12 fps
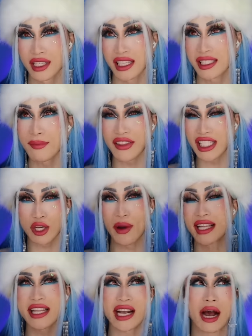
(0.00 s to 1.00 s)
Because some of these
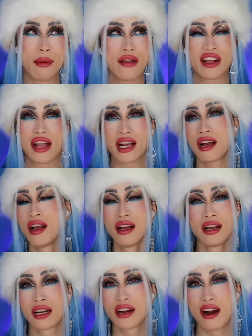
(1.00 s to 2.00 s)
queens that come on, they're like,
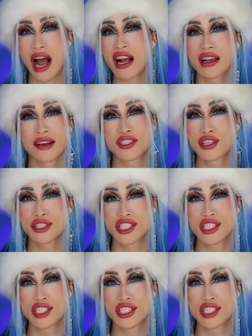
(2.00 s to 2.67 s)
girl, I could give two.